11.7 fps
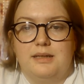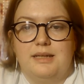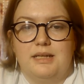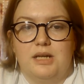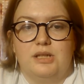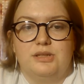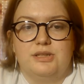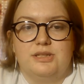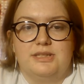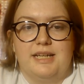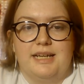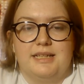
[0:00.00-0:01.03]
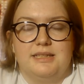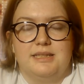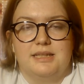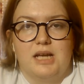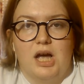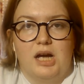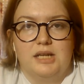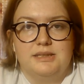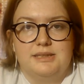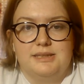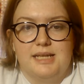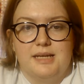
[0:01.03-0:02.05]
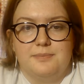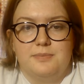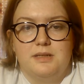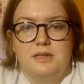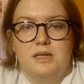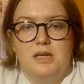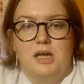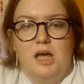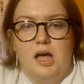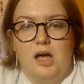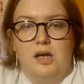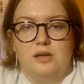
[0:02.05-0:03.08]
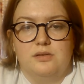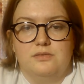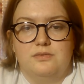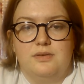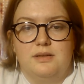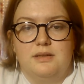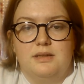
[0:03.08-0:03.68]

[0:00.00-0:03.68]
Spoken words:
can understand the concept of